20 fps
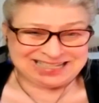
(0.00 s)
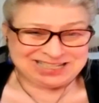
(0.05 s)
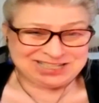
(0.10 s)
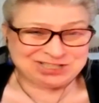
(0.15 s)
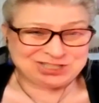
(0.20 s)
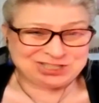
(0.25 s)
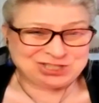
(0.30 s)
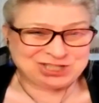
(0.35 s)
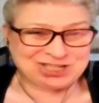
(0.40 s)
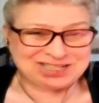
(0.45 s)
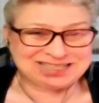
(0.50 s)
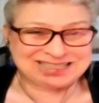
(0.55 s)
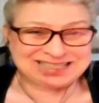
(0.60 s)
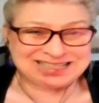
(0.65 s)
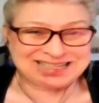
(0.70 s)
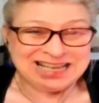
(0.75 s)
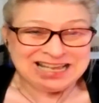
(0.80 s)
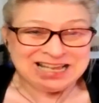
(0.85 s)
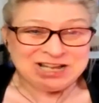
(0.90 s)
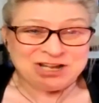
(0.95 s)
right.
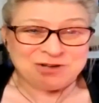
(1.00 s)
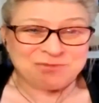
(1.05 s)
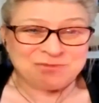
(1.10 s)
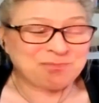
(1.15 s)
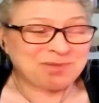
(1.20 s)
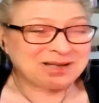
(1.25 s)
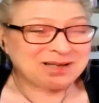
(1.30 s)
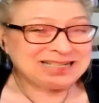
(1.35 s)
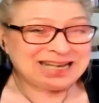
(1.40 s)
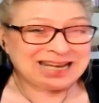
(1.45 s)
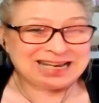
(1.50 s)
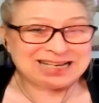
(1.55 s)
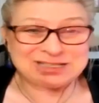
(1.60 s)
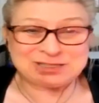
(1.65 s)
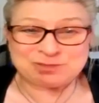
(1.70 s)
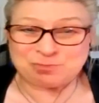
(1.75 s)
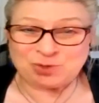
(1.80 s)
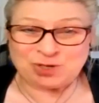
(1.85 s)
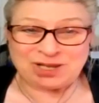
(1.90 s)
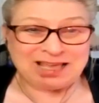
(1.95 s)
just Monday
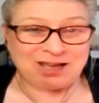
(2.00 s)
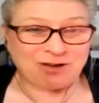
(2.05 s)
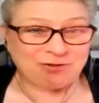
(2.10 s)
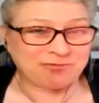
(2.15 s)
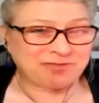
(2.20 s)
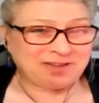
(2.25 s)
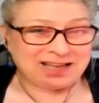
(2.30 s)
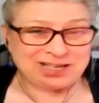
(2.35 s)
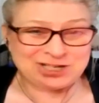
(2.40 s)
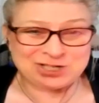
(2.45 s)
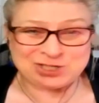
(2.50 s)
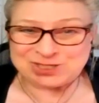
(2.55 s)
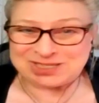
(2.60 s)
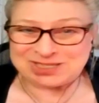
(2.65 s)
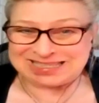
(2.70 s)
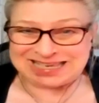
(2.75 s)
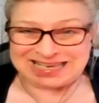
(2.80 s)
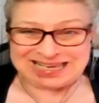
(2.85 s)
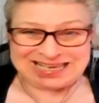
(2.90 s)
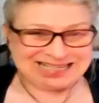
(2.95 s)
is putting out fires
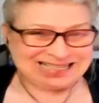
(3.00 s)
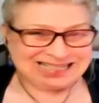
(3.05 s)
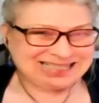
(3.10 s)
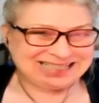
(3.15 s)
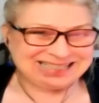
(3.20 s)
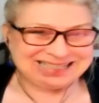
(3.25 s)
day.